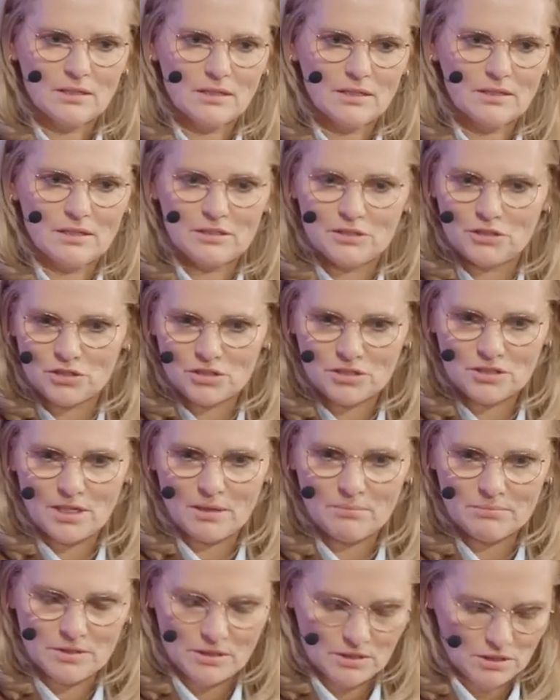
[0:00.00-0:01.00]
And I just
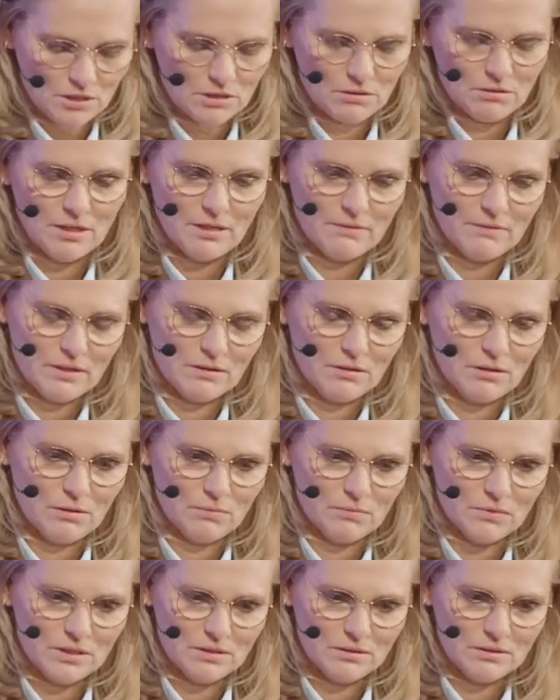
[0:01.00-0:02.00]
kept it, I still have it
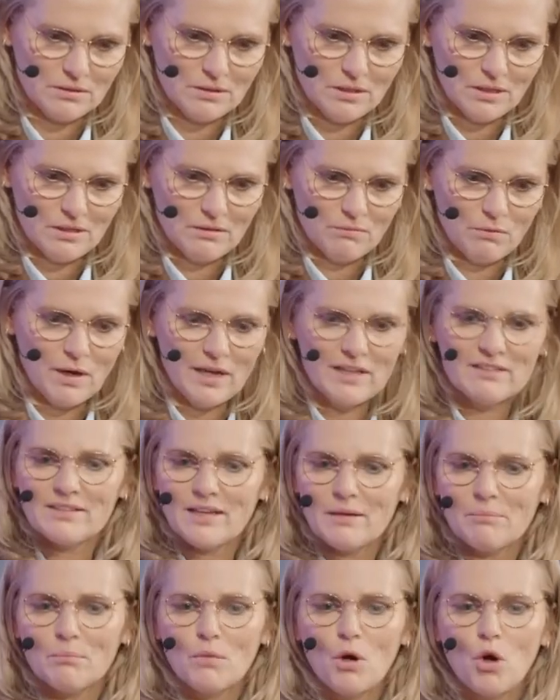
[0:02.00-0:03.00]
on. And well, at
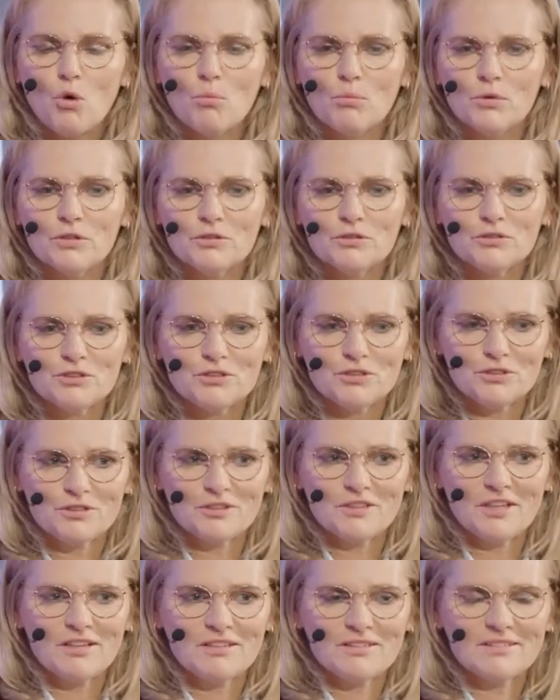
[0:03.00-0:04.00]
that moment
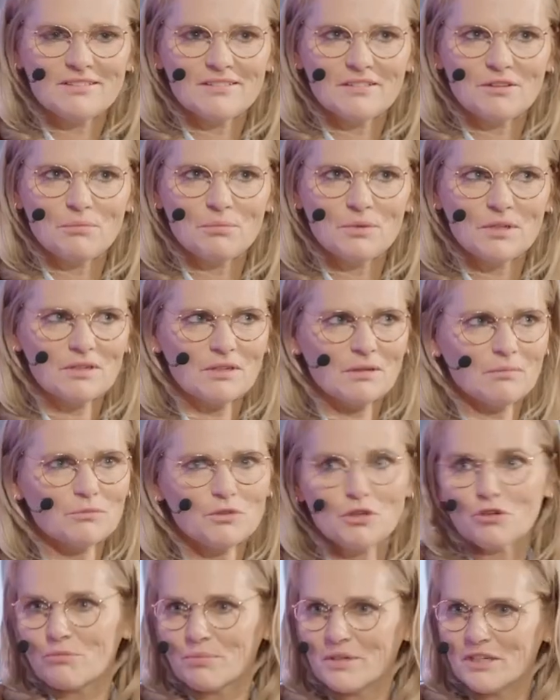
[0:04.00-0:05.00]
that you
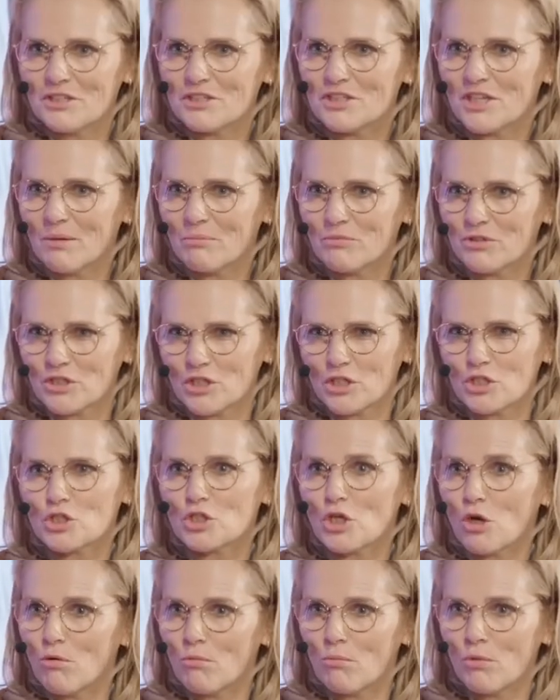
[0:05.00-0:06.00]
become European champions,
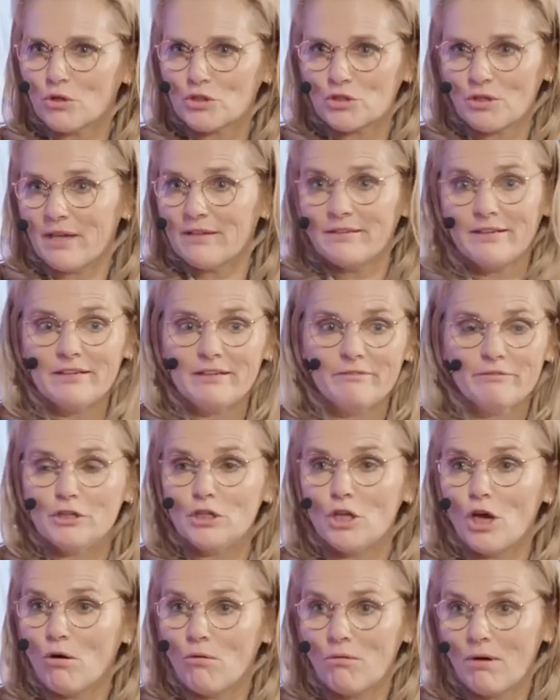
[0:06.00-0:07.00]
it's so emotional. I didn't
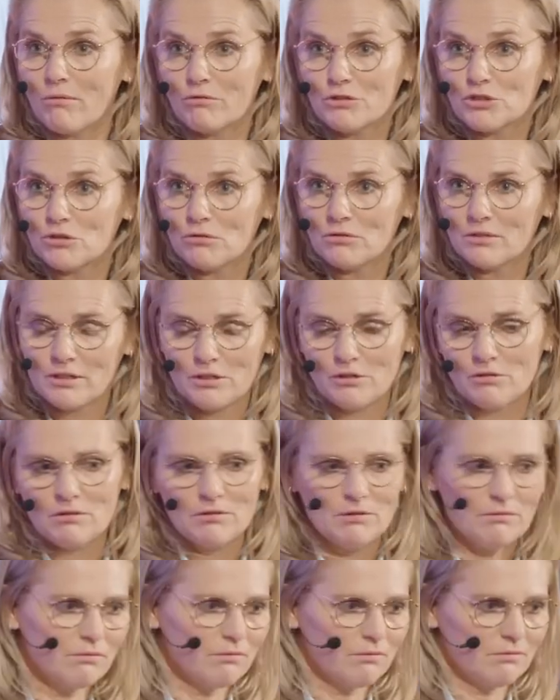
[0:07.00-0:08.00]
even know I was doing that.
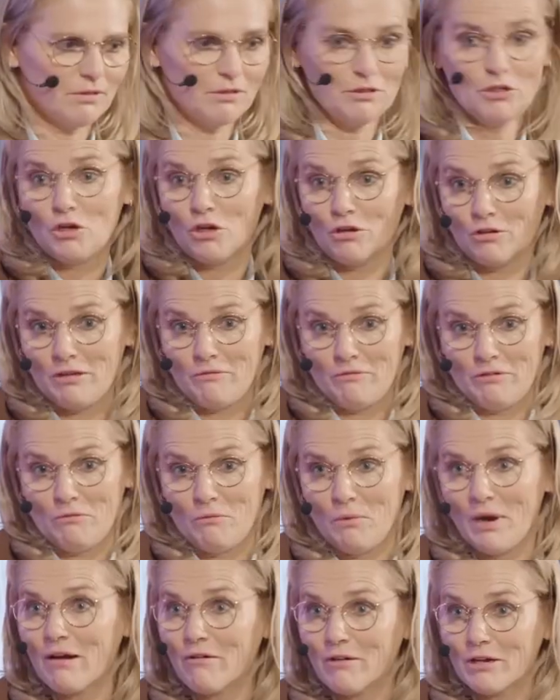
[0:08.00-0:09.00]
You're not even
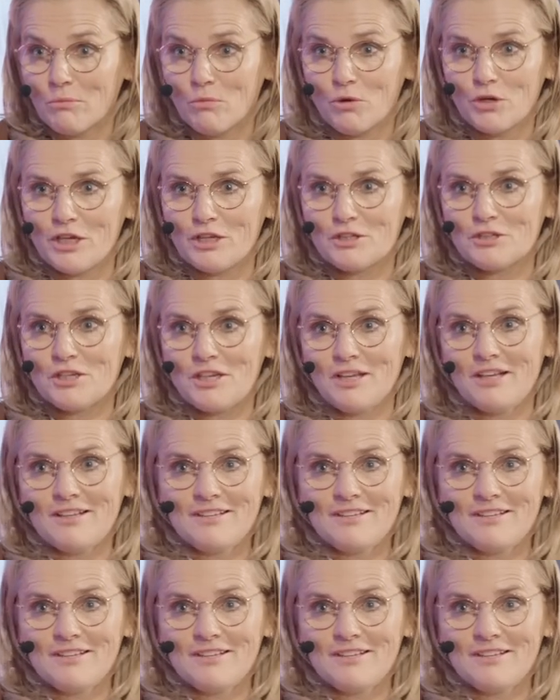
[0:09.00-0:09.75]
aware anymore that